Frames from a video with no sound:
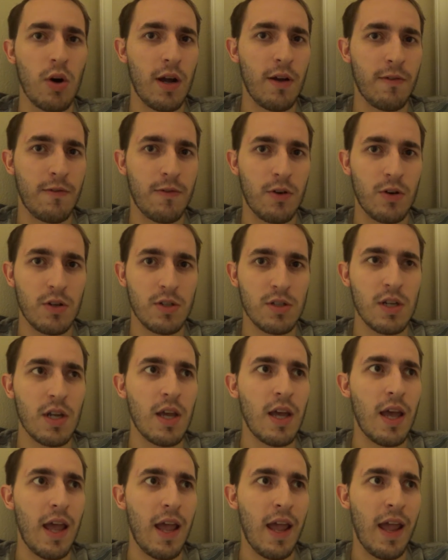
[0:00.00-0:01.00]
efforts
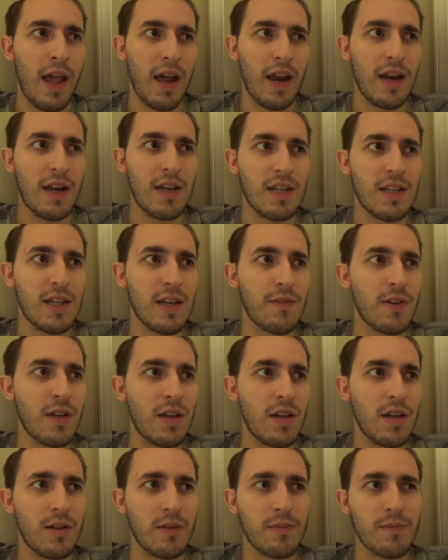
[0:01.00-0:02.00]
and
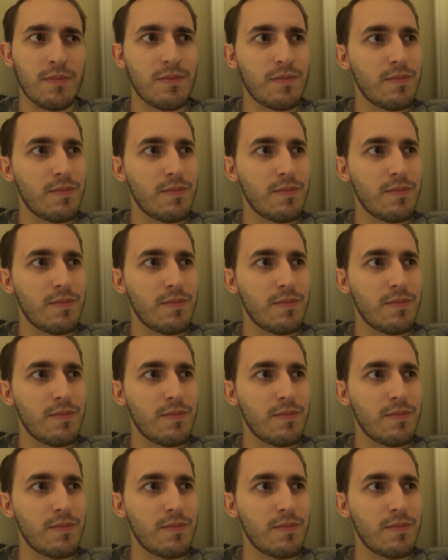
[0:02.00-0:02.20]
giving